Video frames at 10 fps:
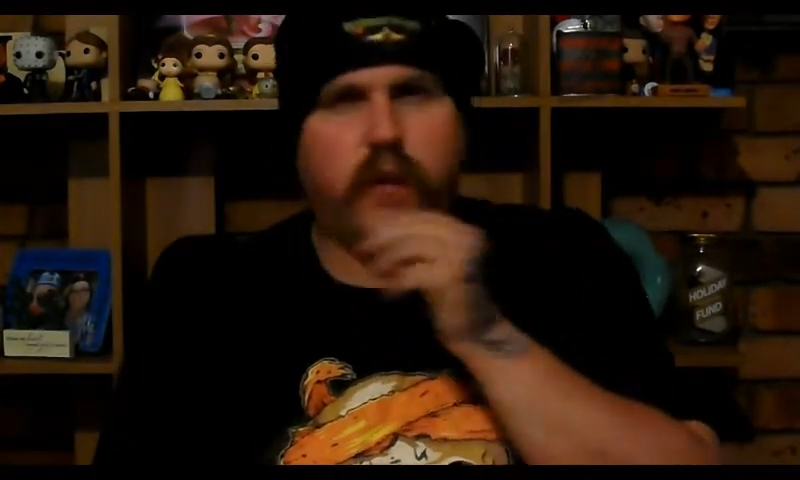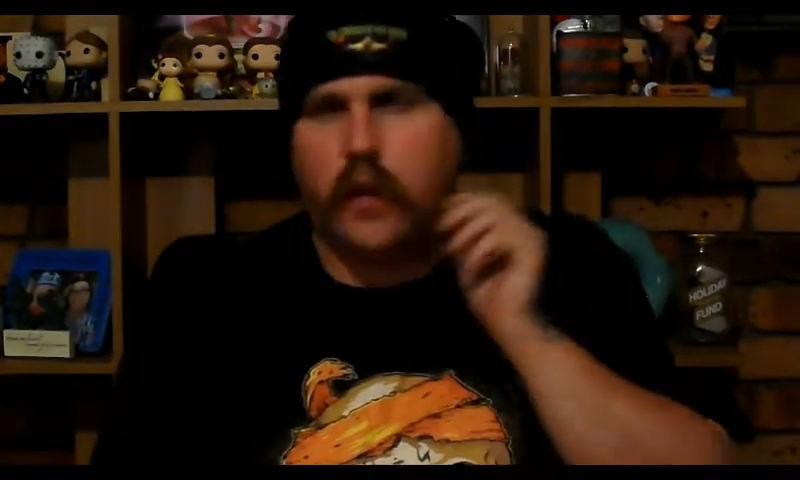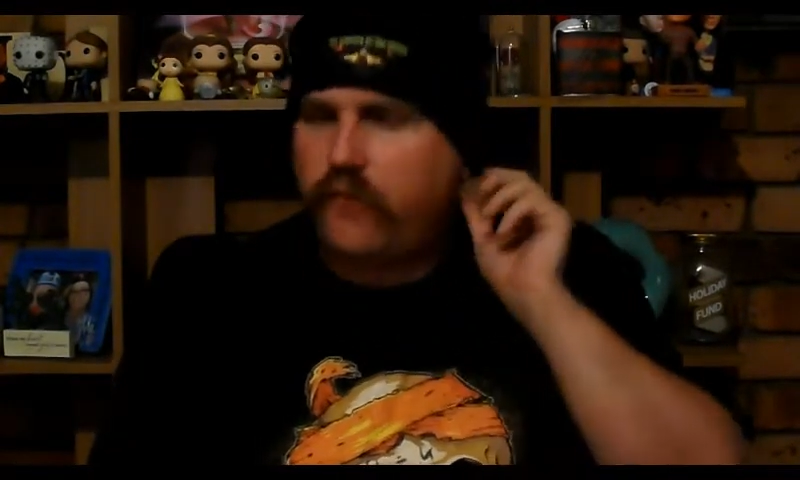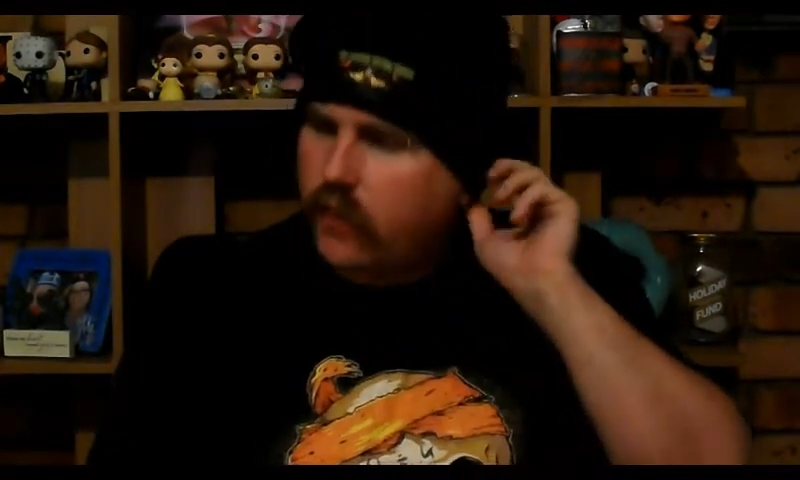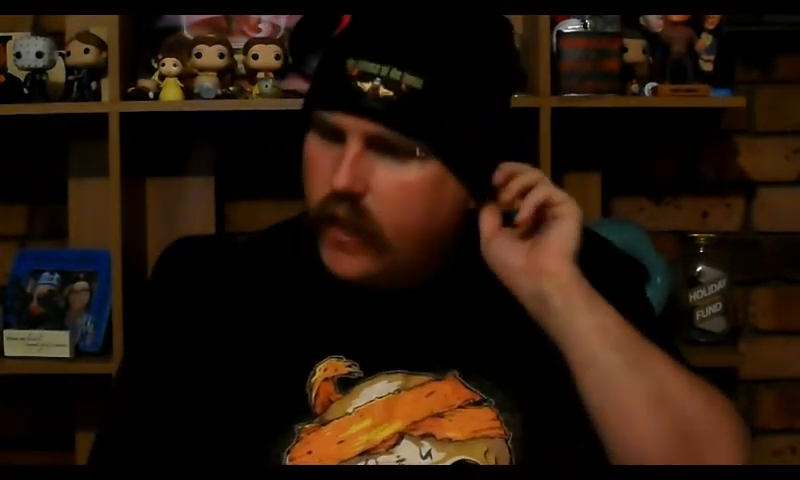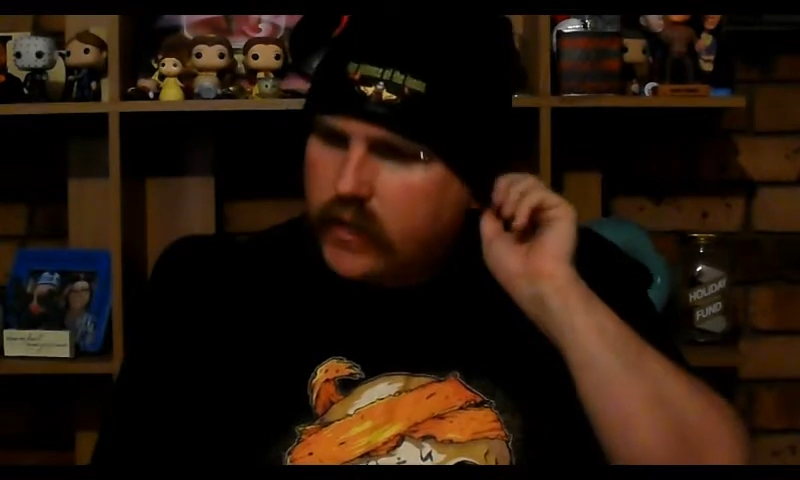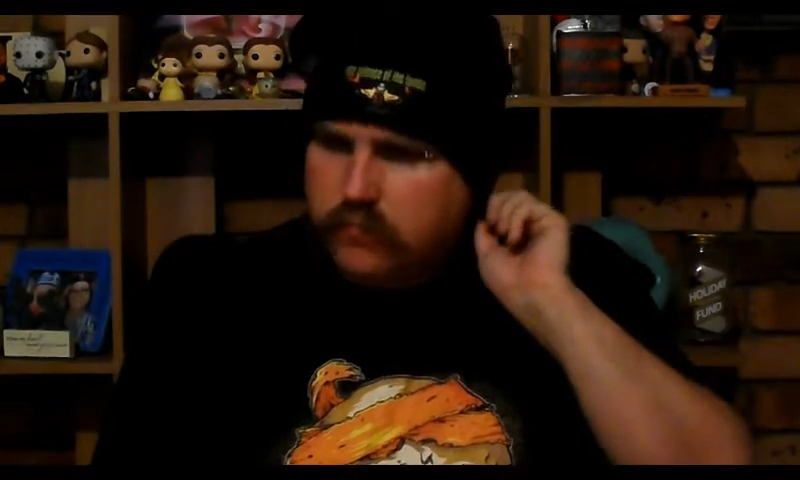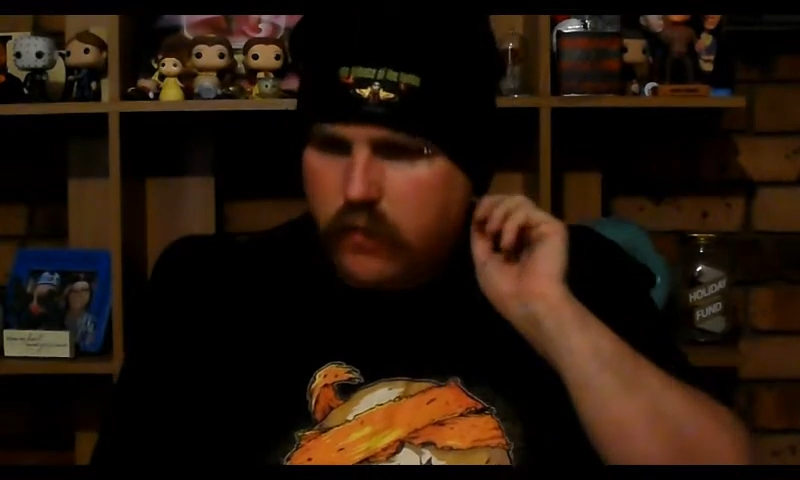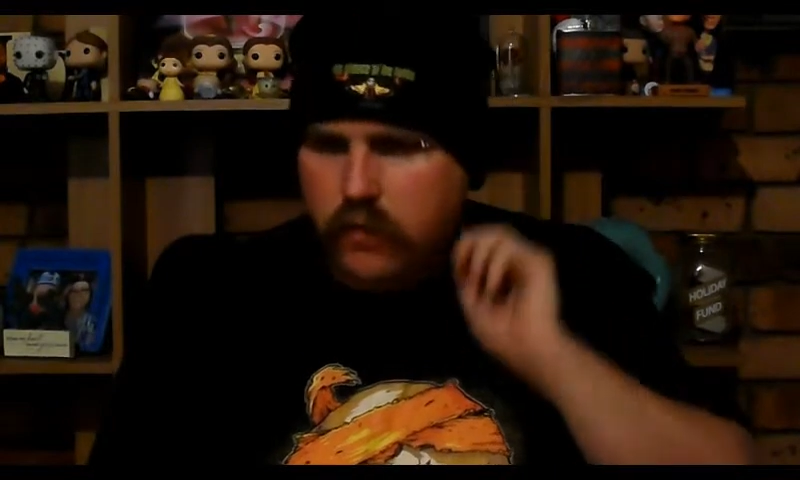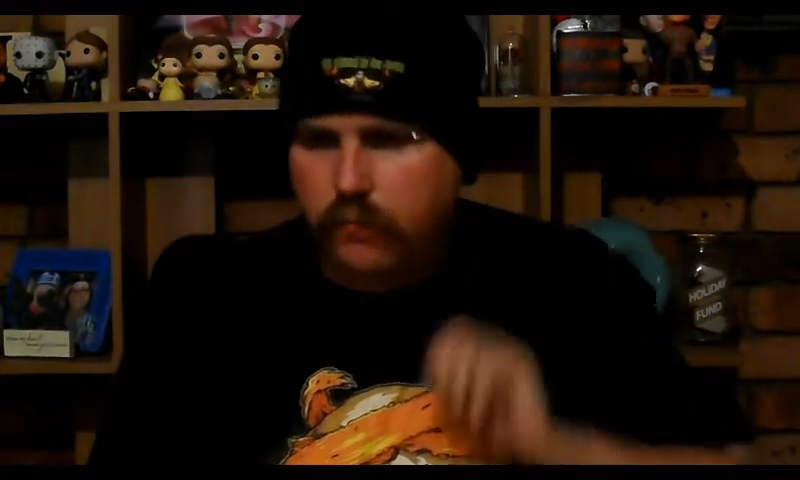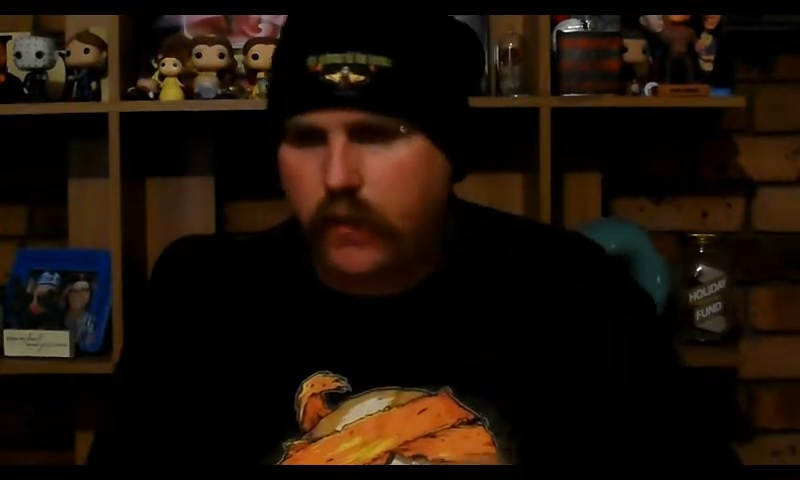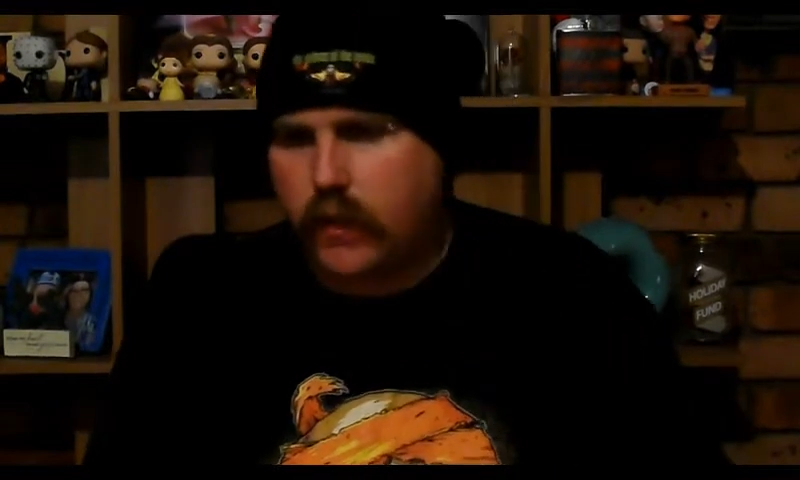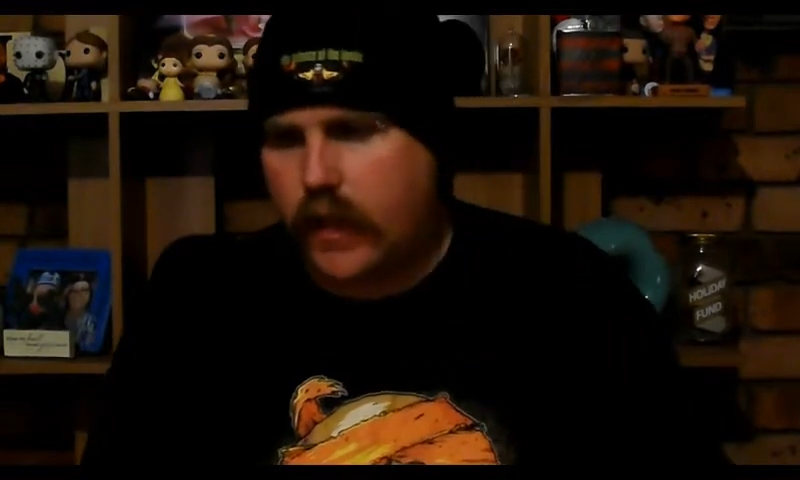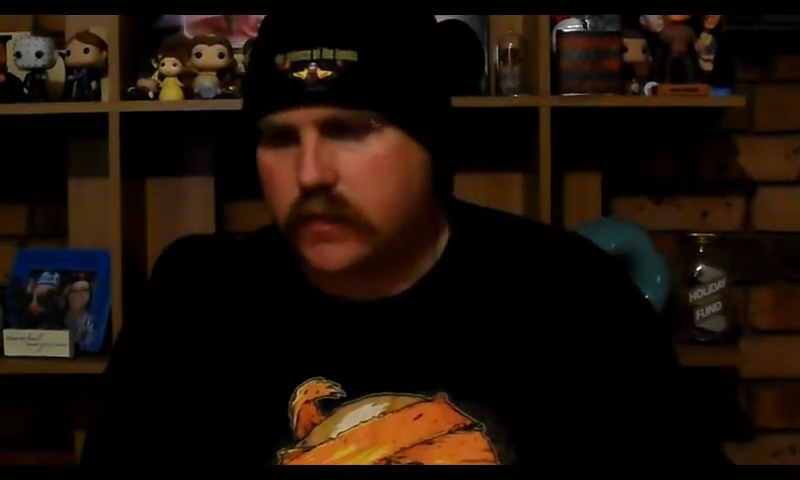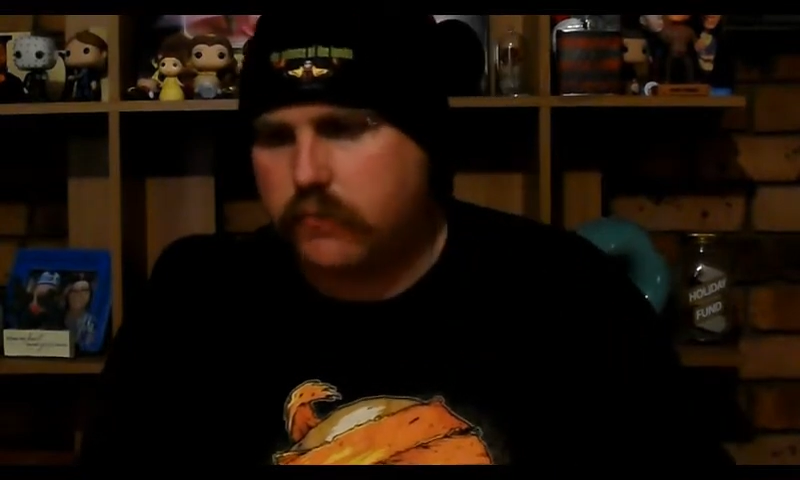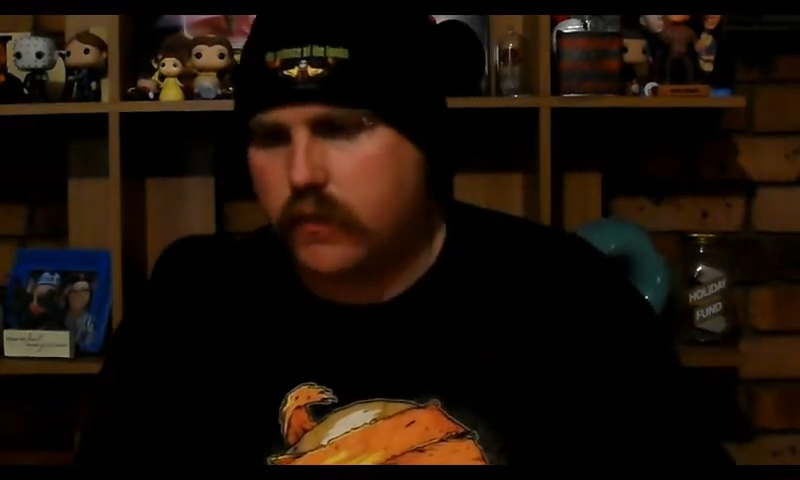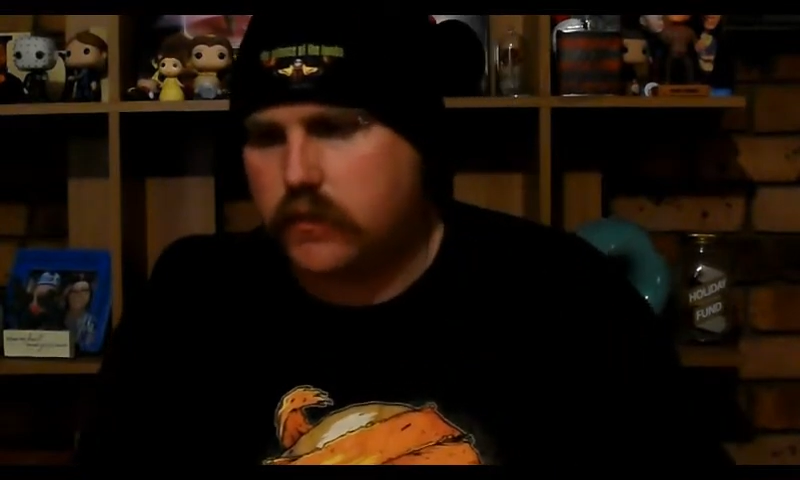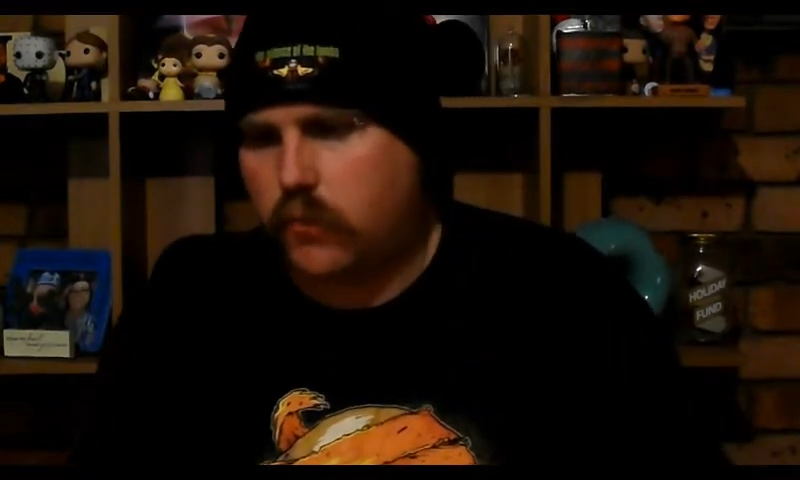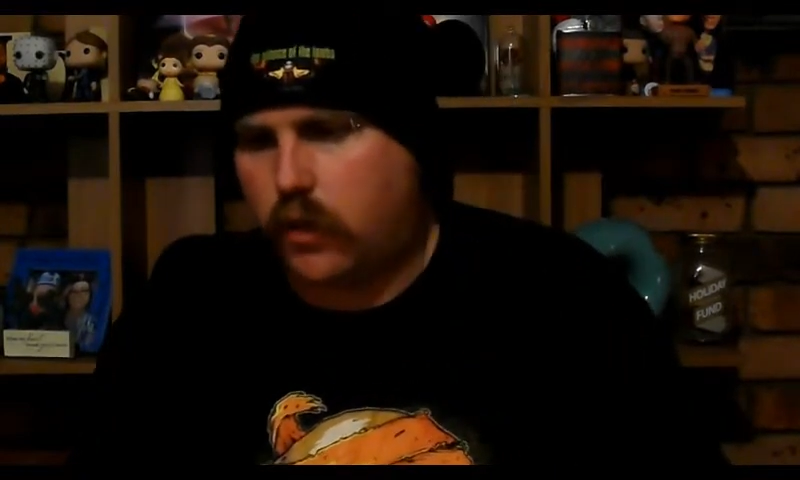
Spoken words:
a video for last month, but last month